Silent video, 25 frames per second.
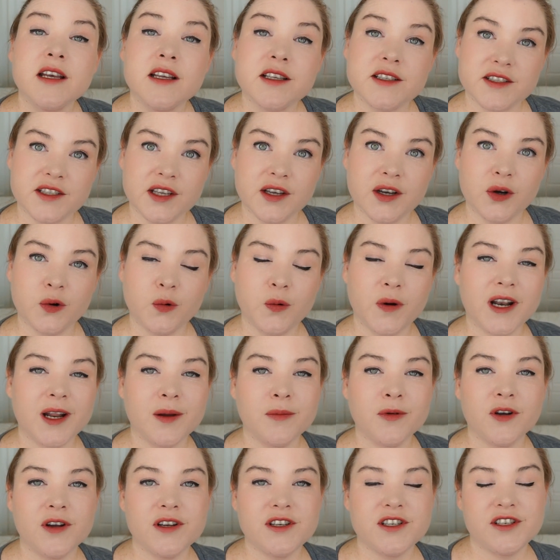So what
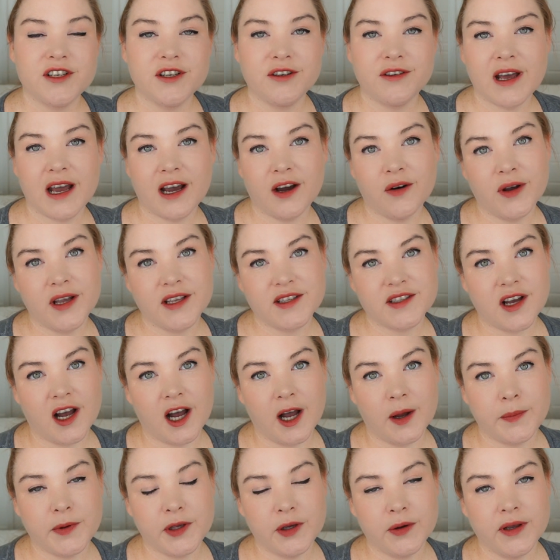I'm going to do now is
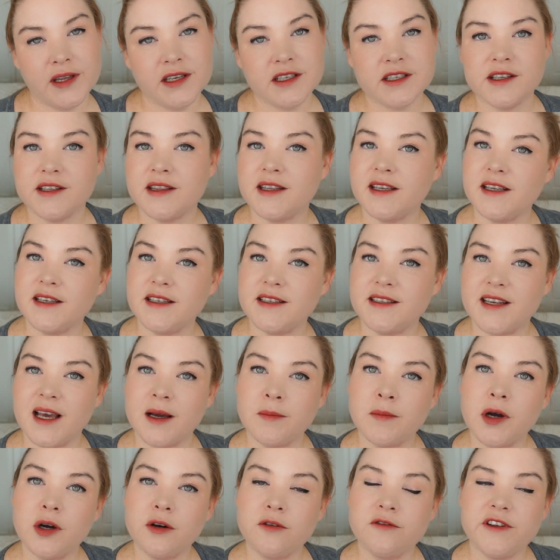hop you into the
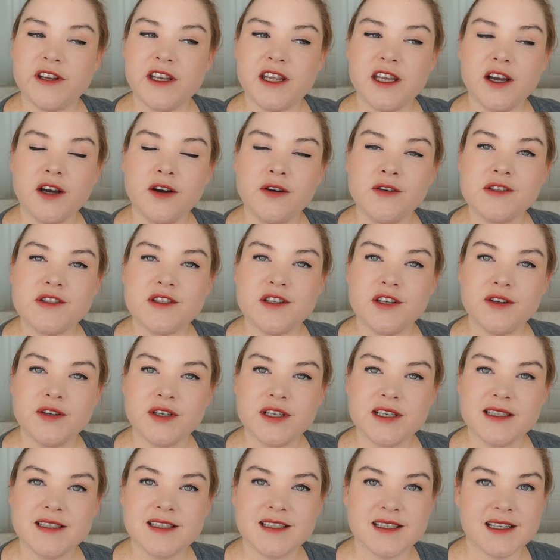demo video so you
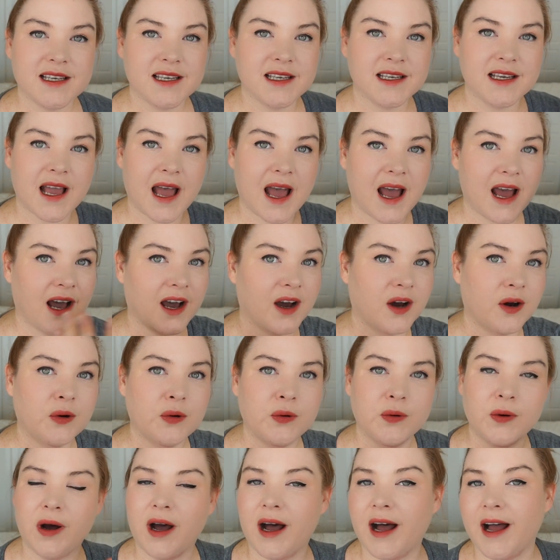can see
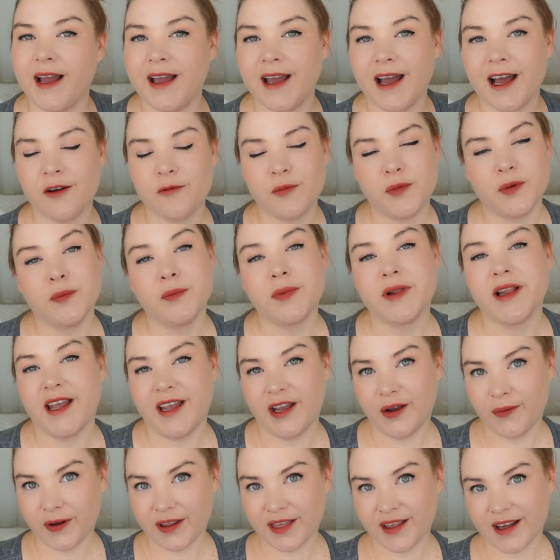how I have been
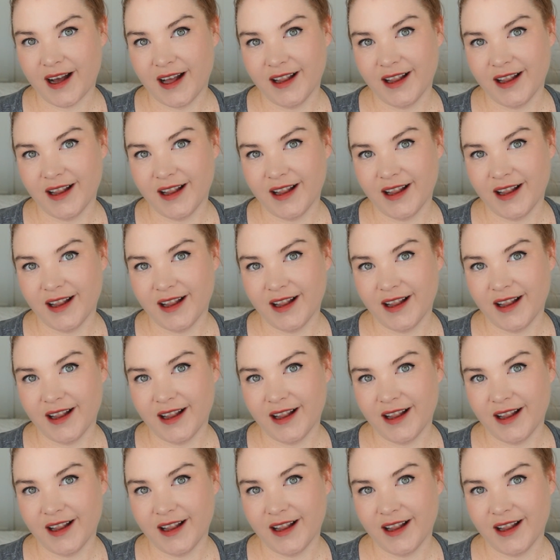playing with